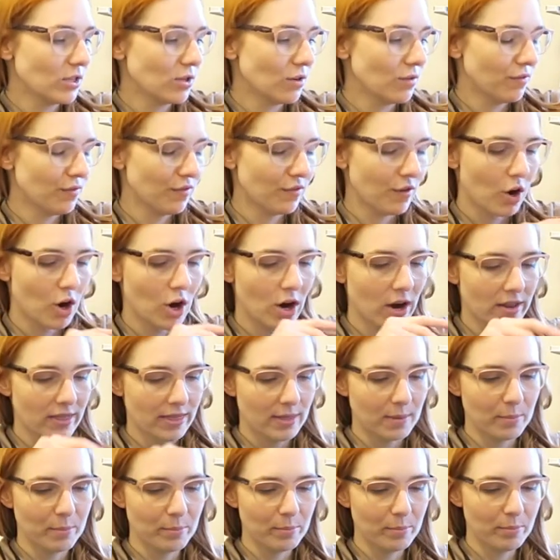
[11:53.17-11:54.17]
so far
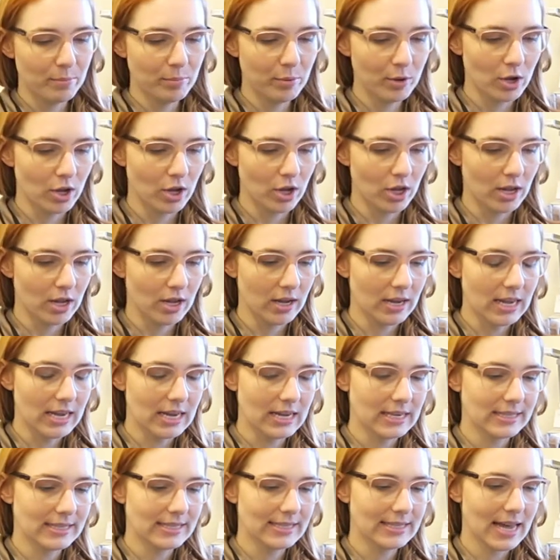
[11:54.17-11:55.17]
in the book
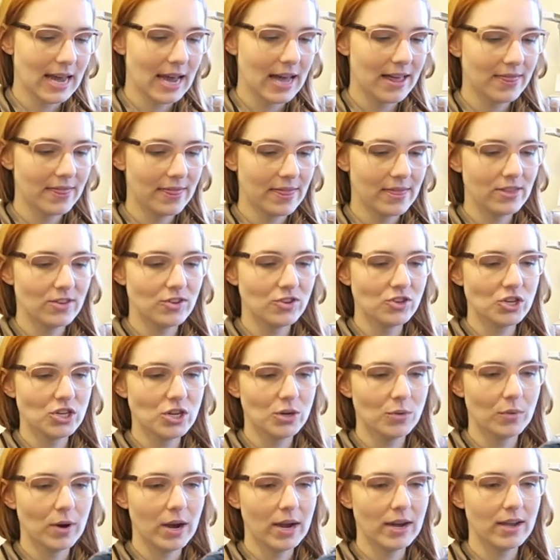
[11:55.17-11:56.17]
is that
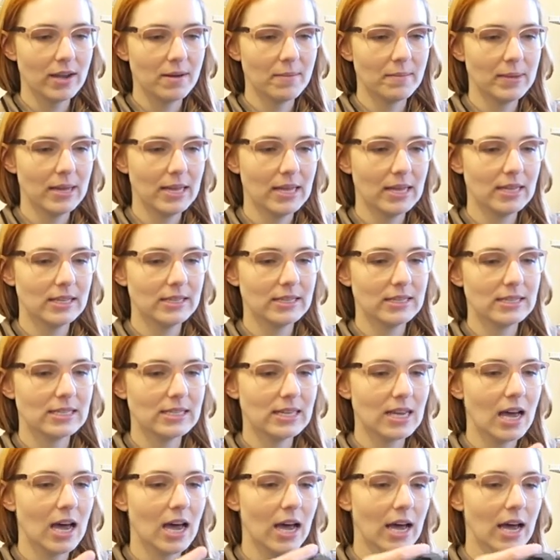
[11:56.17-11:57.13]
she recommends